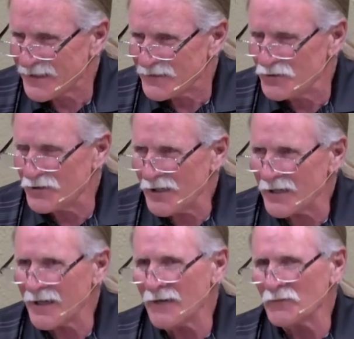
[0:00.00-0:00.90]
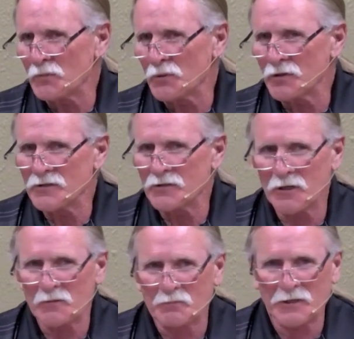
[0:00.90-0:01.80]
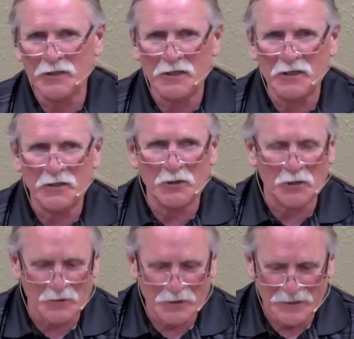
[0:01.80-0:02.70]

You got to have a pretty darn big ego